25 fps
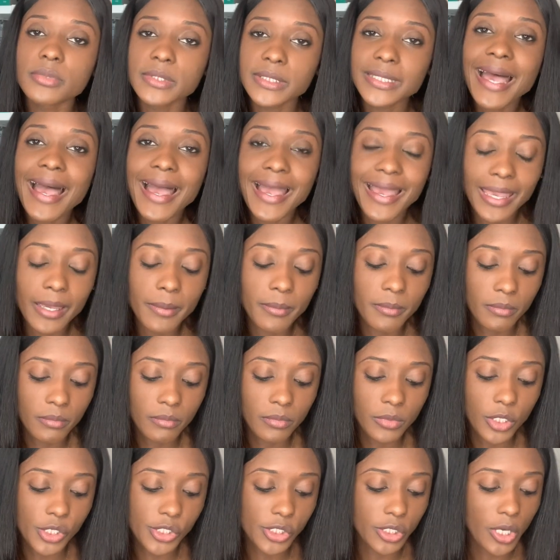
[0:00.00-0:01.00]
time
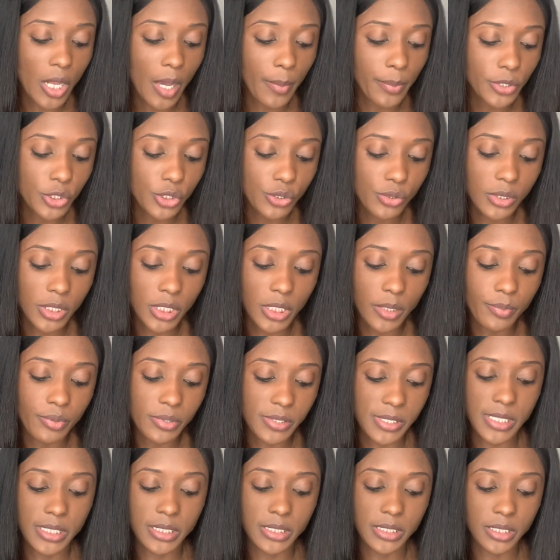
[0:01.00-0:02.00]
there's an opportunity
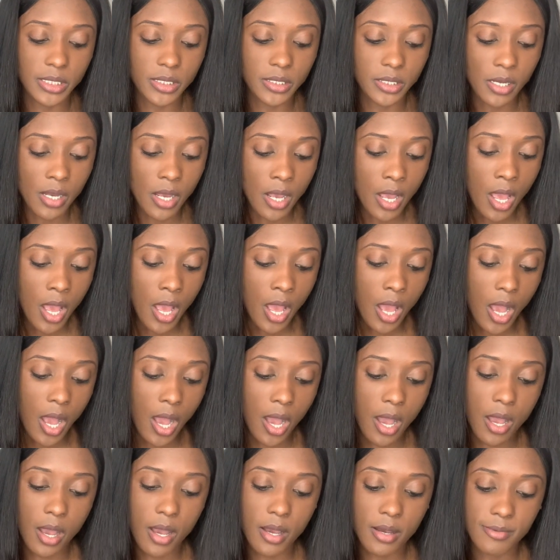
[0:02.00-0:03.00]
presented.
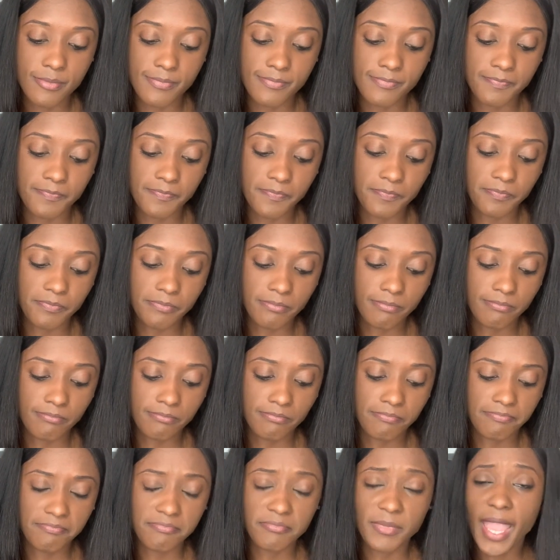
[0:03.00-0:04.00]

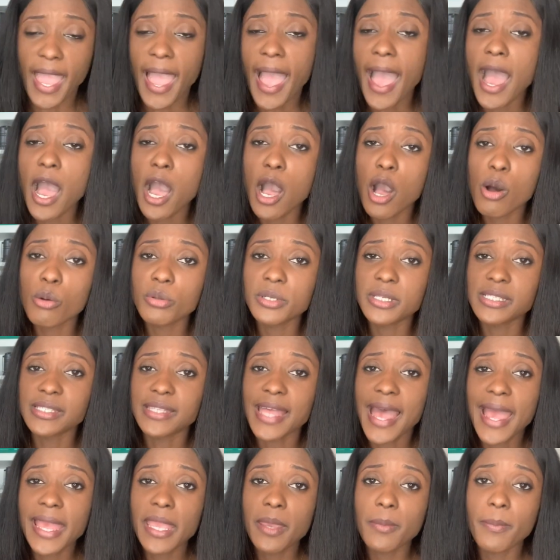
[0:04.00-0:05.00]
How does
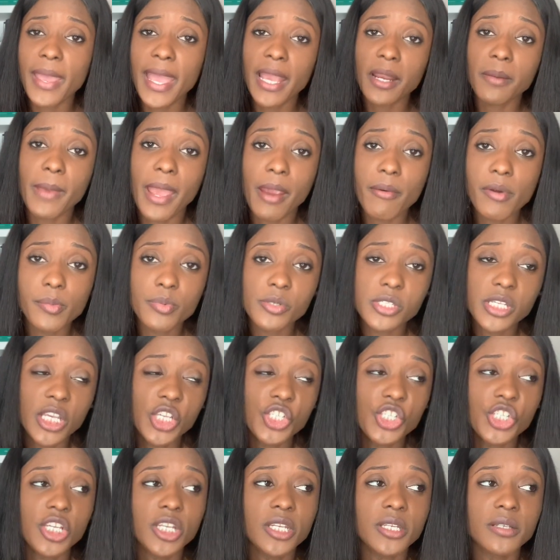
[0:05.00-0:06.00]
that impact my
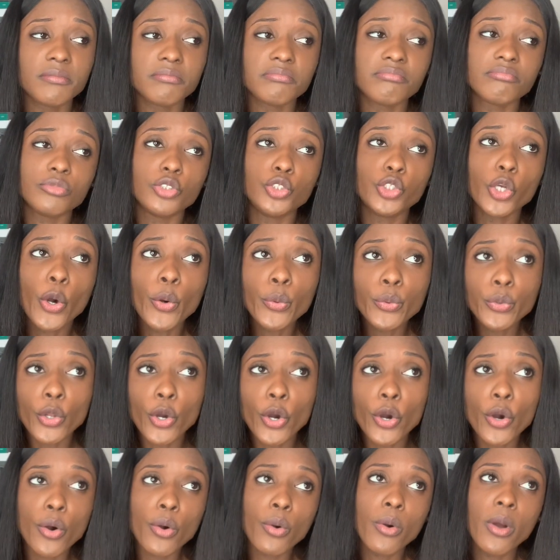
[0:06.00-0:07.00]
reputation? Don't
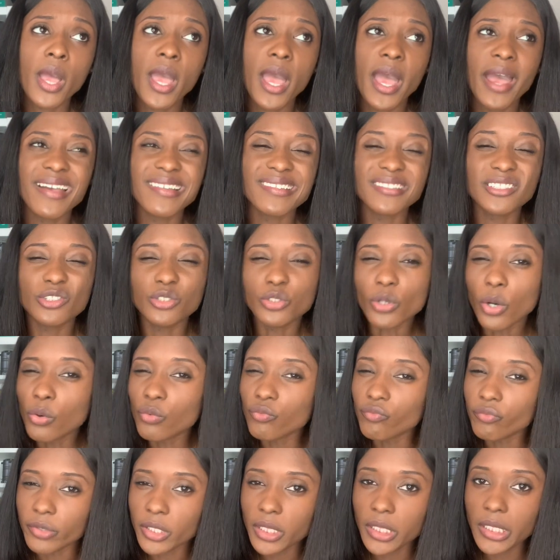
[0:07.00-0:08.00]
know.
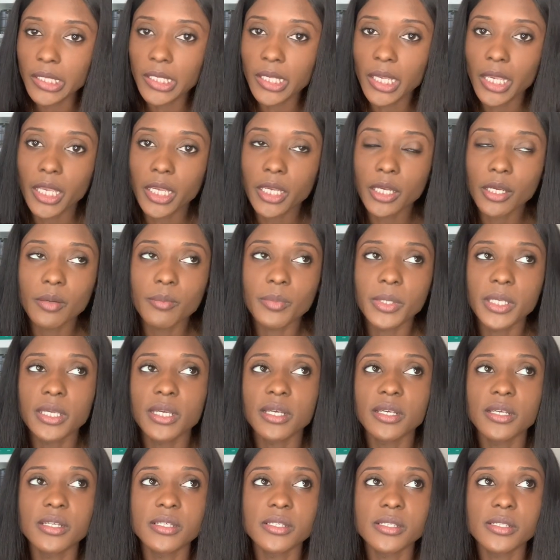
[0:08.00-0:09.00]
Don't really care,
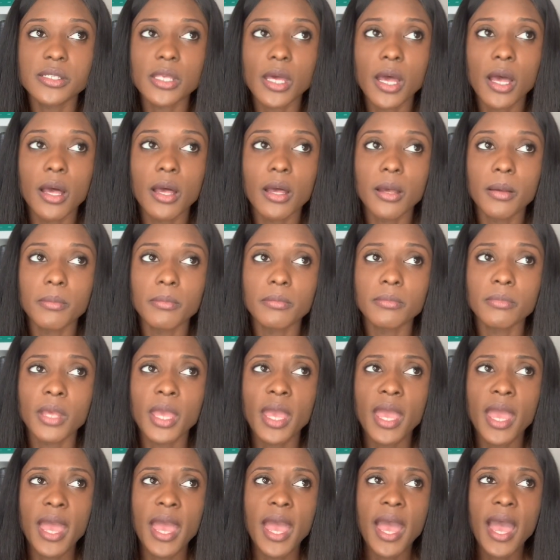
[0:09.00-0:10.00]
because
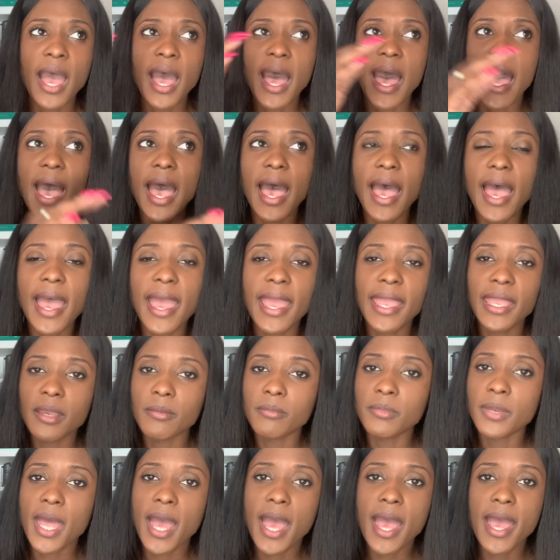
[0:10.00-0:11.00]
I
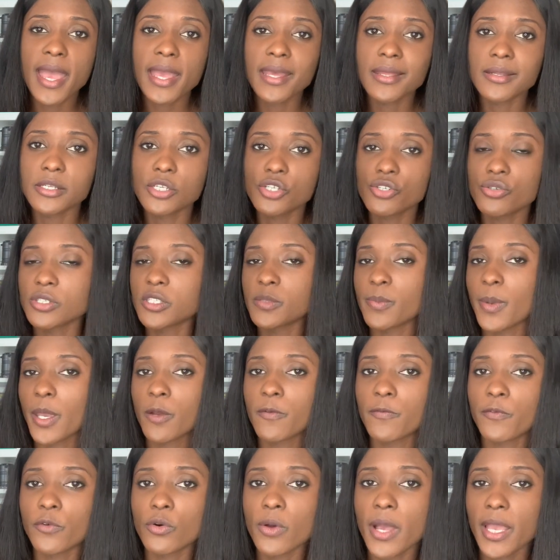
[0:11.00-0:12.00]
am not
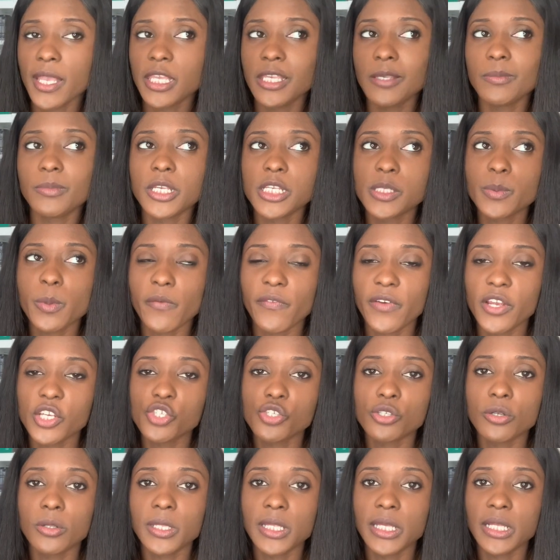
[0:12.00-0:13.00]
disrespectful. I keep things
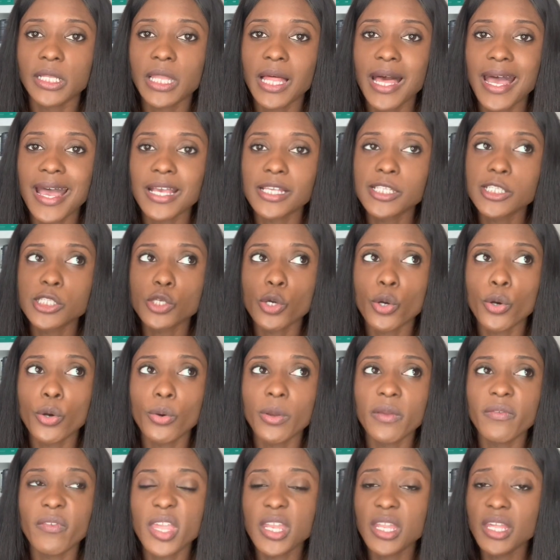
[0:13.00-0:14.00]
professional in class.
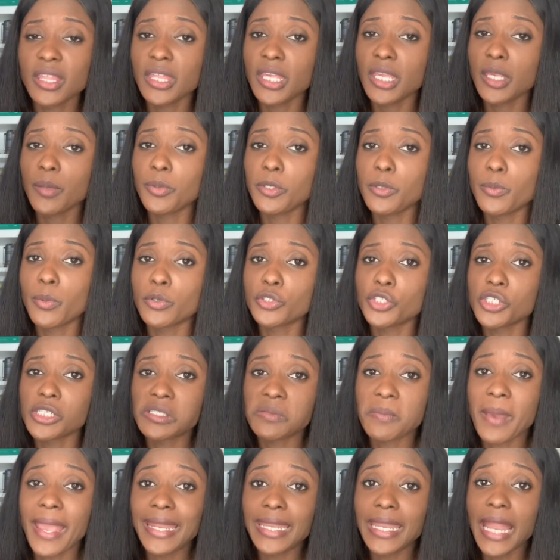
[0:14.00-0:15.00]
So if anything, people
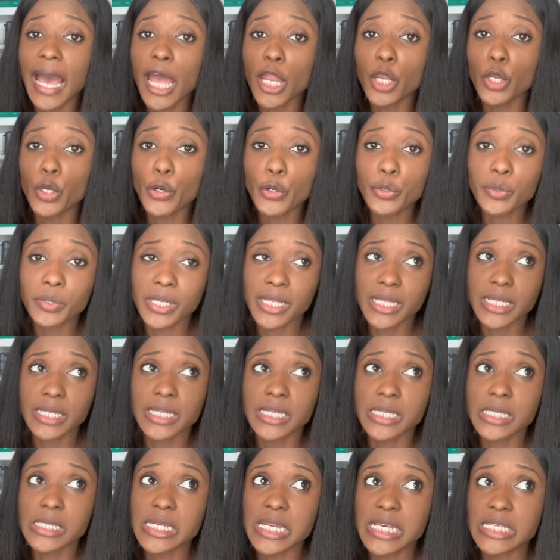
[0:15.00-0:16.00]
just might not know
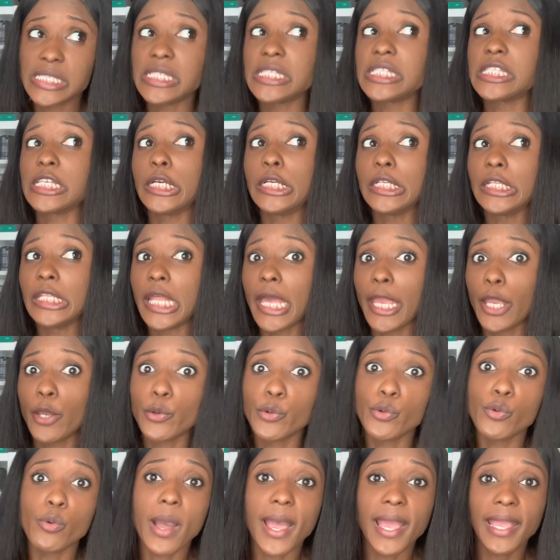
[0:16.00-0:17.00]
necessarily like
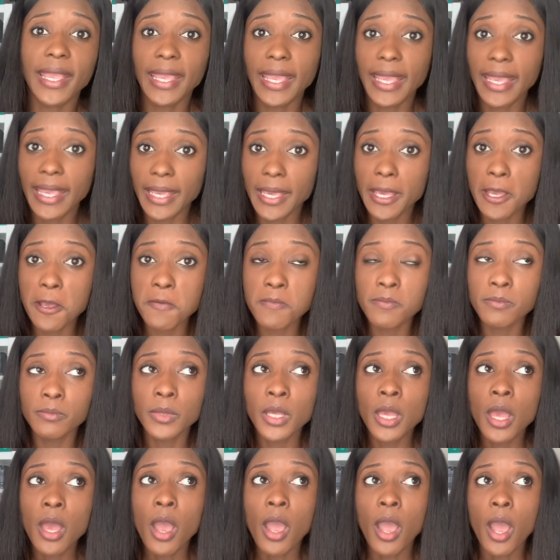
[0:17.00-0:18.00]
who I
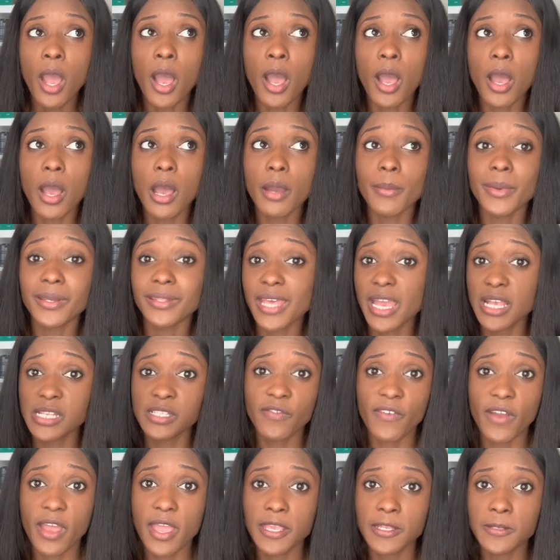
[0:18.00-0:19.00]
am. And
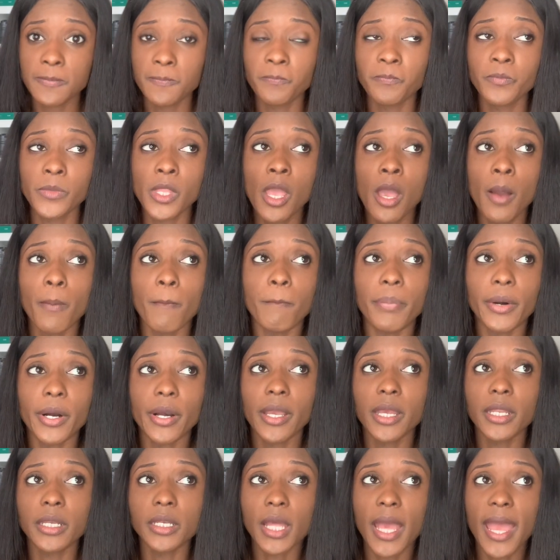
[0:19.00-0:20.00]
that's fine.
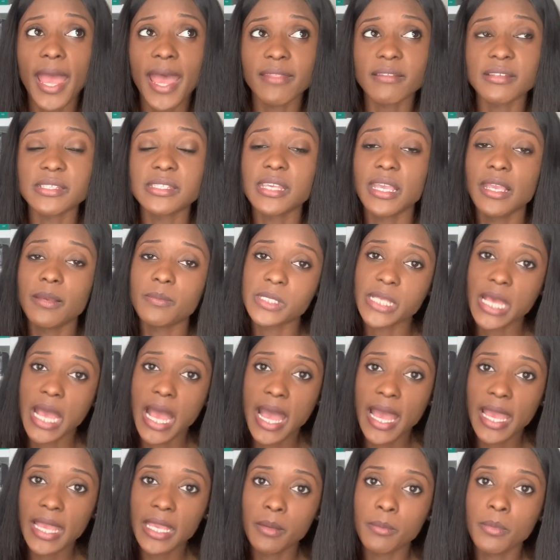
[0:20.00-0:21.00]
But at the same
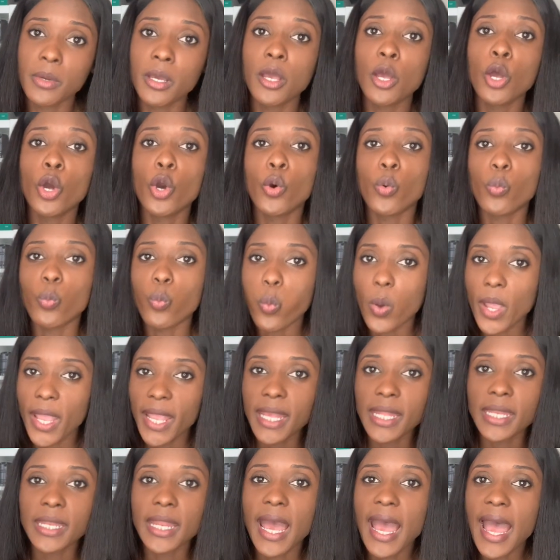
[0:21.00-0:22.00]
time,
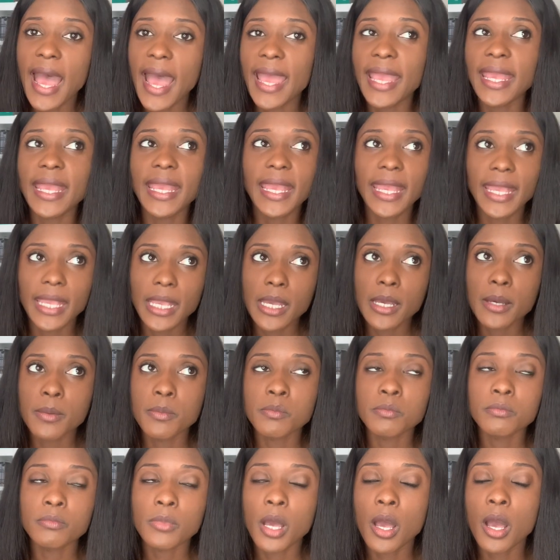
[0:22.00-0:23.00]
when I
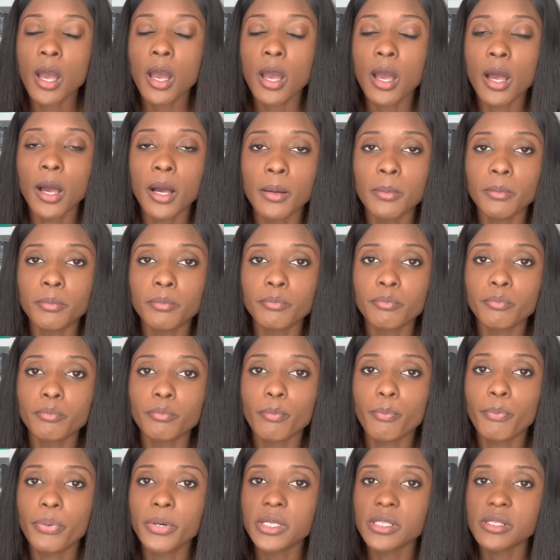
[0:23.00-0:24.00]
am
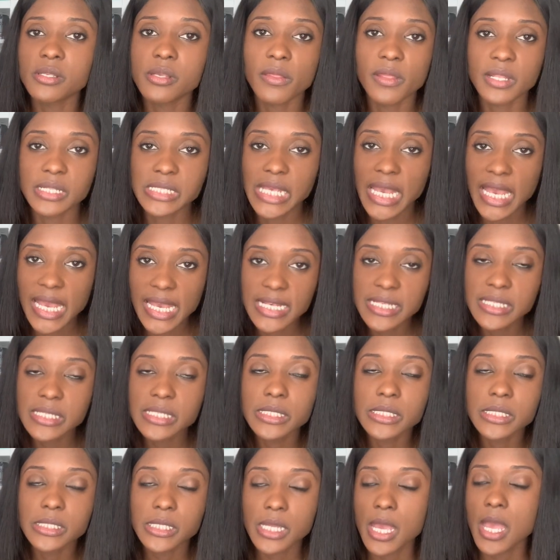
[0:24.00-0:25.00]
put to the
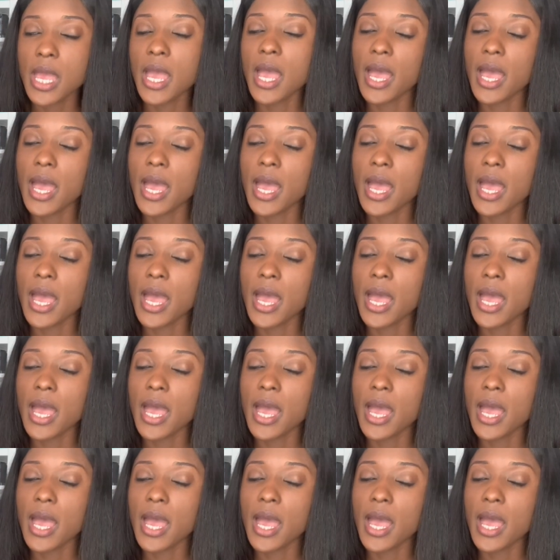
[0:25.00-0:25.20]
test,